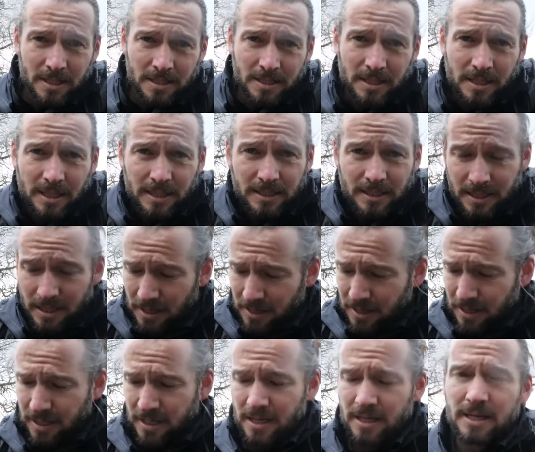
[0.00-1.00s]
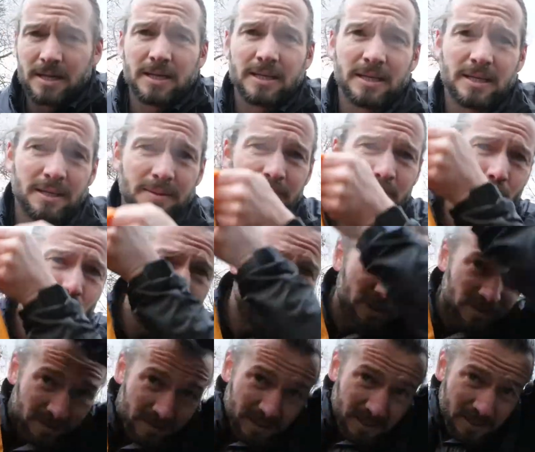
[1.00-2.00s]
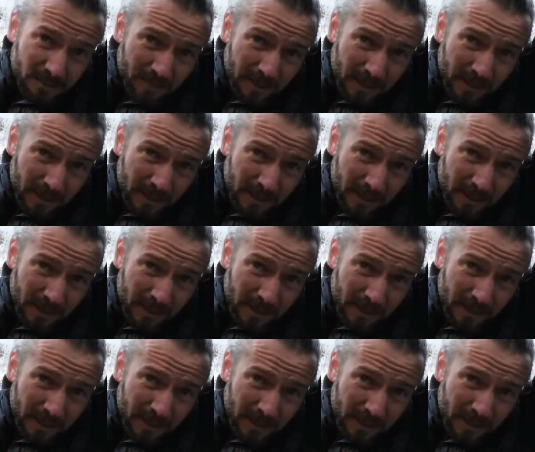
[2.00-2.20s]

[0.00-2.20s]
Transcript: So that's another morning of litter